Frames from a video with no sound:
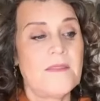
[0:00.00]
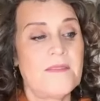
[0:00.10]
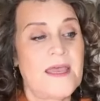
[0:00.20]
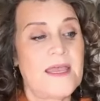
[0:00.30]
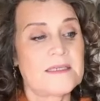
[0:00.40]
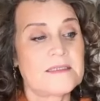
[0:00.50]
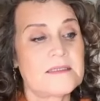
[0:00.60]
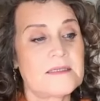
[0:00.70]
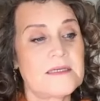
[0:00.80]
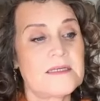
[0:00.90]
that
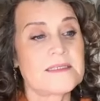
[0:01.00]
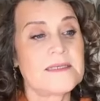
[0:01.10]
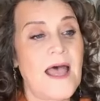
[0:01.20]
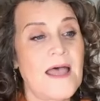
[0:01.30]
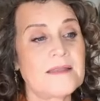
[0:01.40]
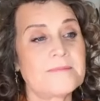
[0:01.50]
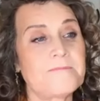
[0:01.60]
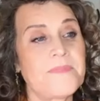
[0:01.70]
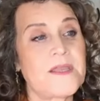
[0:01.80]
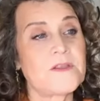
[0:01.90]
it's not
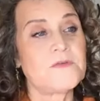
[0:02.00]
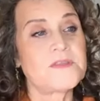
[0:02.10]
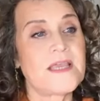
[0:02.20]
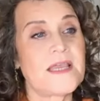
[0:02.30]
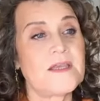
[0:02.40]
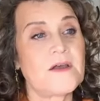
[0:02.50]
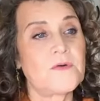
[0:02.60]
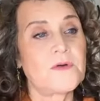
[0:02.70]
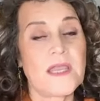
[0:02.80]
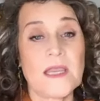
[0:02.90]
that you say,
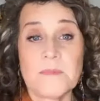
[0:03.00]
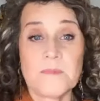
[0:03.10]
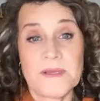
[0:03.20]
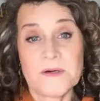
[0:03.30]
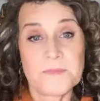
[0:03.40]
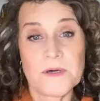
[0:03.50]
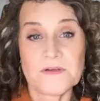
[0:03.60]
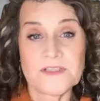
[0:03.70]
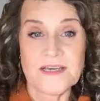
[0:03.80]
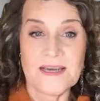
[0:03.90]
okay, I'm a better
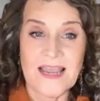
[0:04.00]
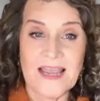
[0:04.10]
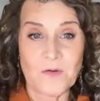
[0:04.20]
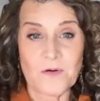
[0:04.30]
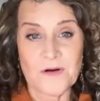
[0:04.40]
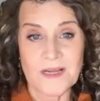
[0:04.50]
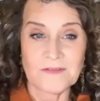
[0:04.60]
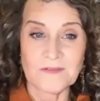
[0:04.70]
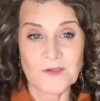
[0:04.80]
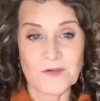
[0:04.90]
person now, or I
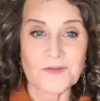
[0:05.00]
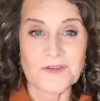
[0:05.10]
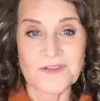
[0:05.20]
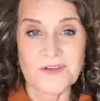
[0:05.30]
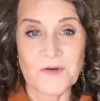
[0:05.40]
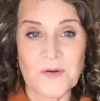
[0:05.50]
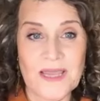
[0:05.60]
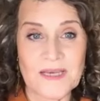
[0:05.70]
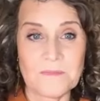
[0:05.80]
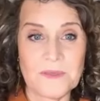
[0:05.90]
learned,
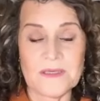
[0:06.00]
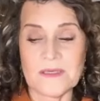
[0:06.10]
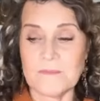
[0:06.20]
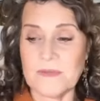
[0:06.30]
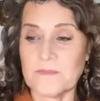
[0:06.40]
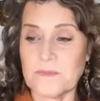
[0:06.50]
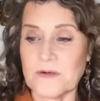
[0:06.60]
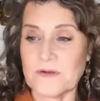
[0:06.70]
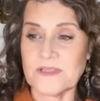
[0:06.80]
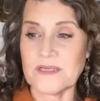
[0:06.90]
how to be a better
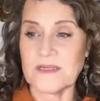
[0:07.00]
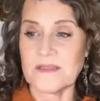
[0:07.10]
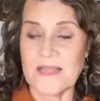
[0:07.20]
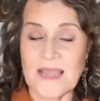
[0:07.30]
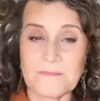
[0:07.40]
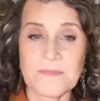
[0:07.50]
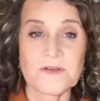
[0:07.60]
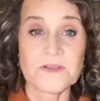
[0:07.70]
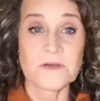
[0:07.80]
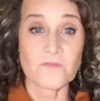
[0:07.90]
person, and that
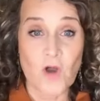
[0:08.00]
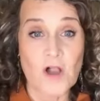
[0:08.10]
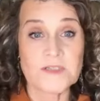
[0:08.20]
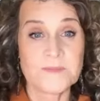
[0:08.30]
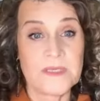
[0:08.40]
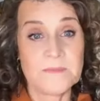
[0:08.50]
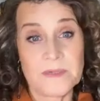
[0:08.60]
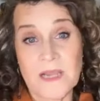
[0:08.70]
person wronged me, but